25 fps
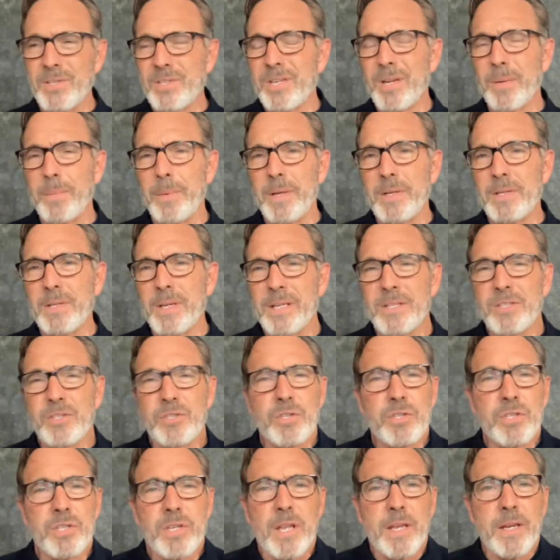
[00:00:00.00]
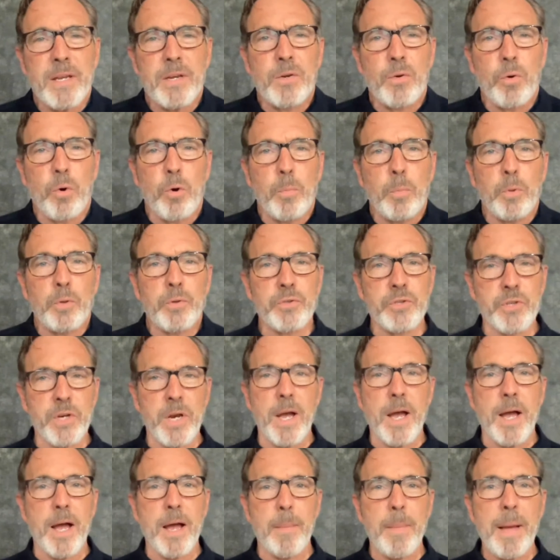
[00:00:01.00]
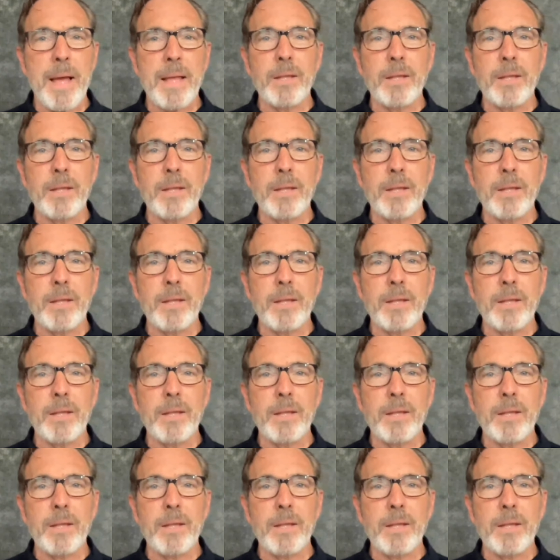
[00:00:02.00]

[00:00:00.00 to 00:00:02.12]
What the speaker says: So it's just like a normal job.